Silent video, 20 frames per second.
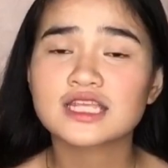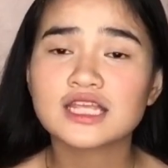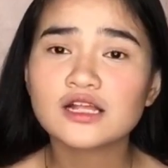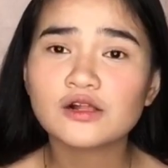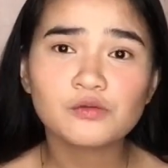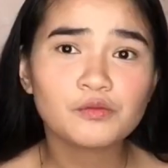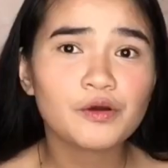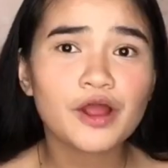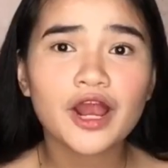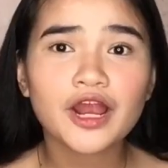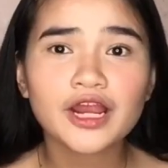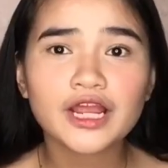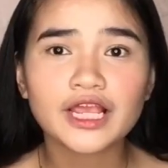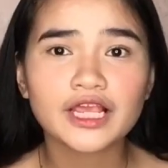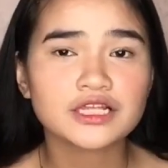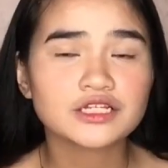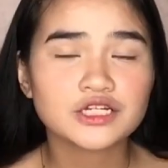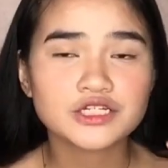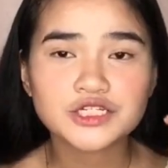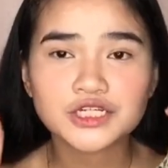Still wear
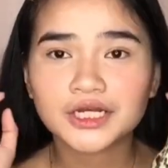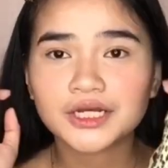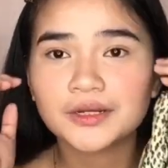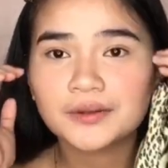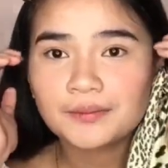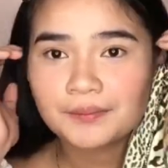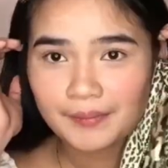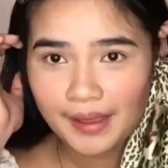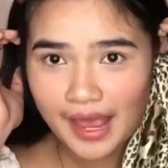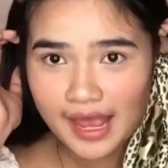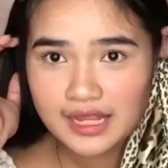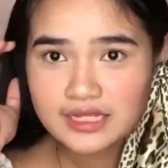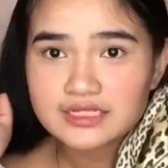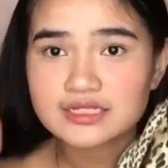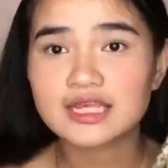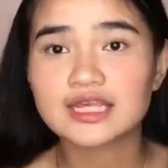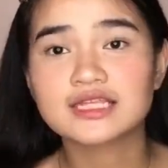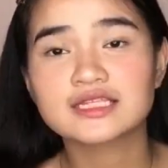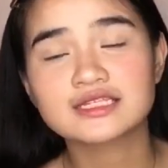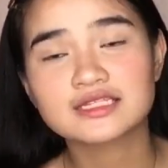a surgical
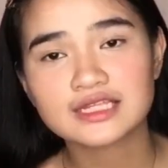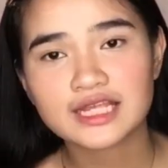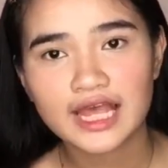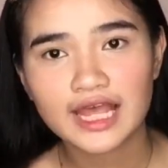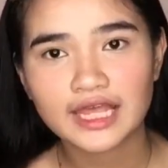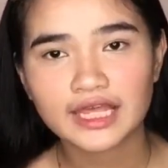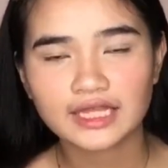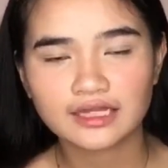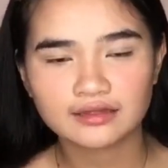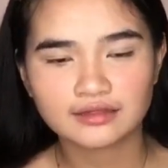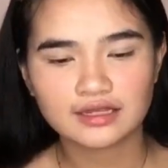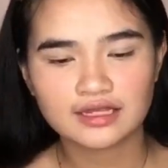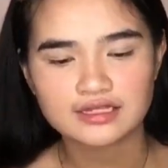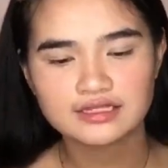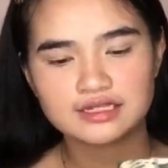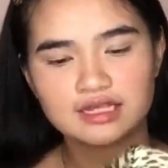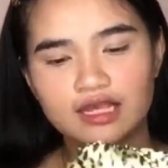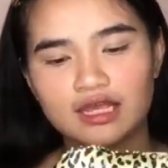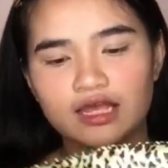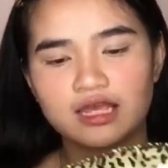mask inside
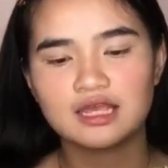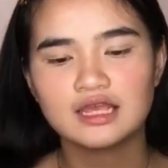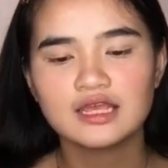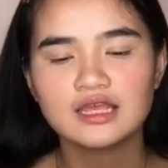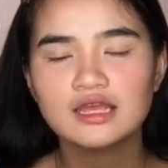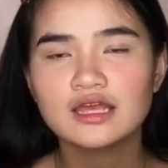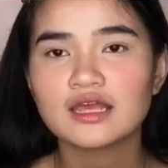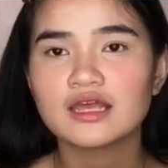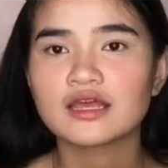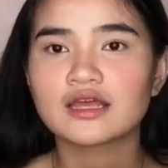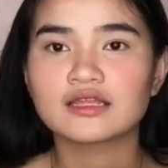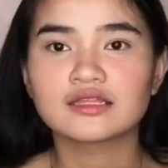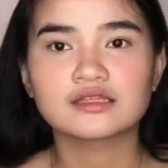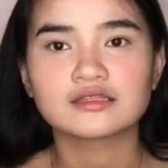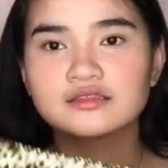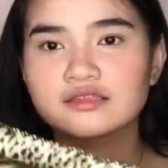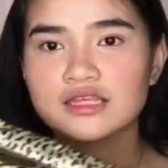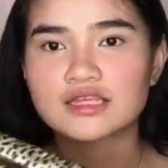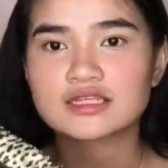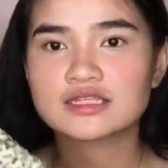because
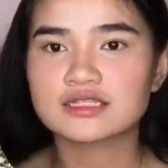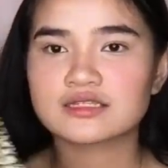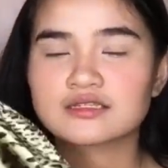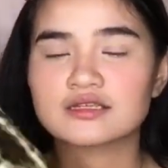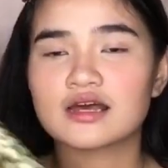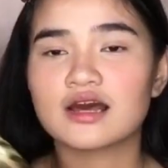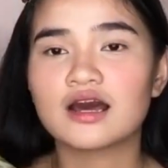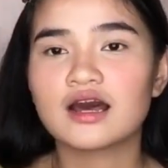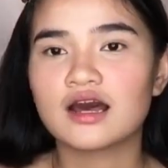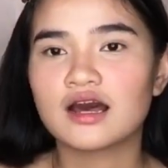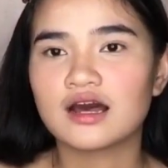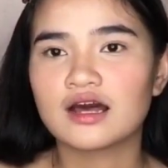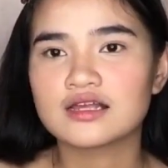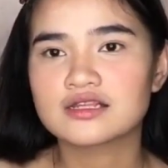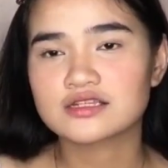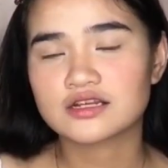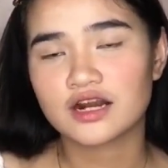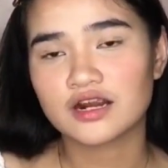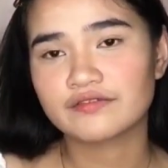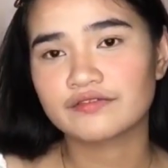this
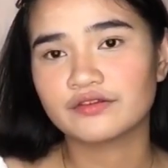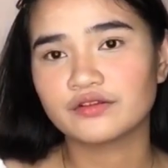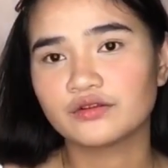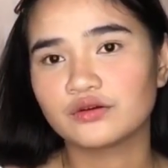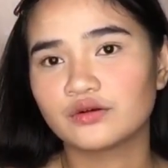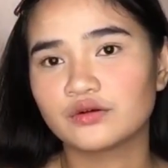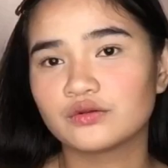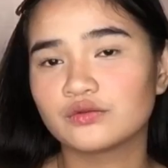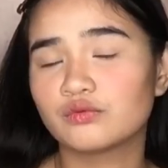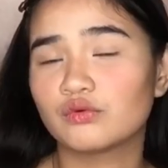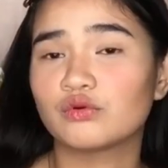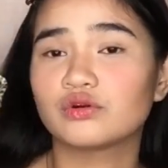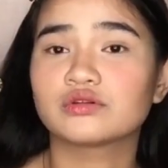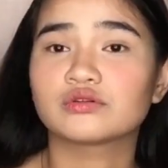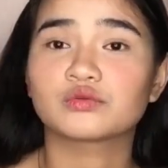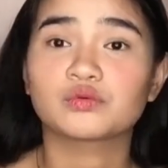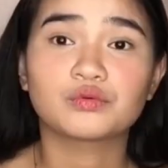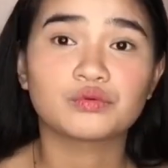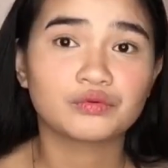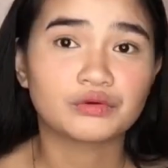scarf alone
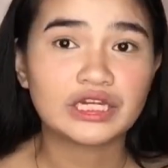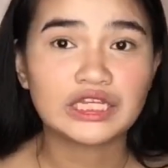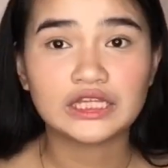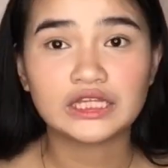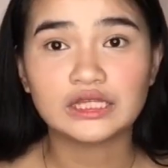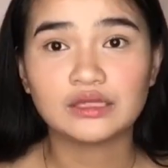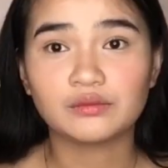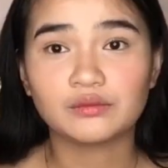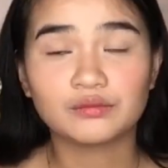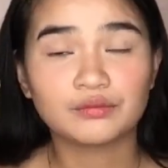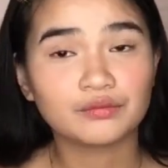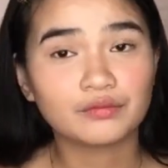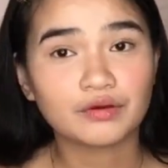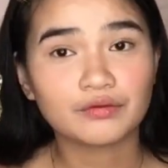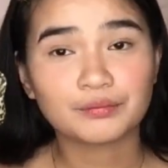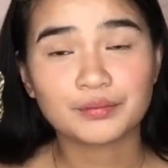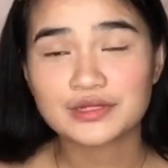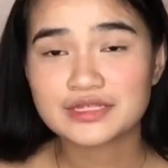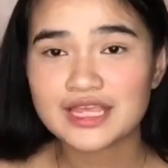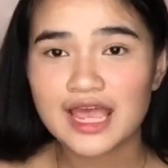won't give you
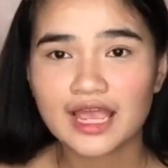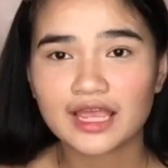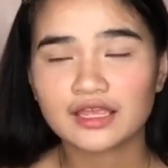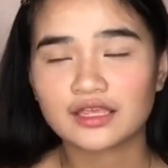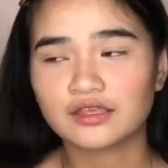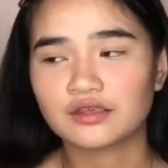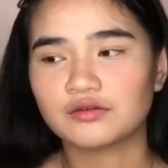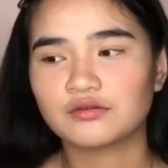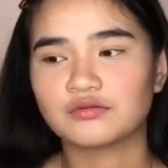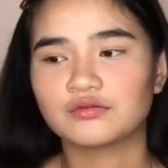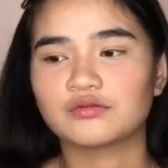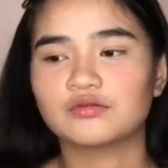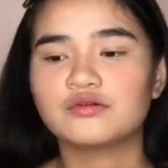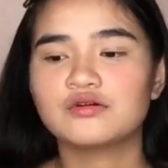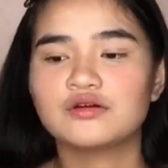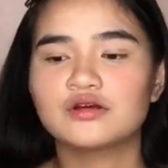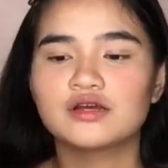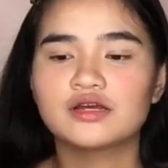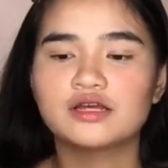protect you.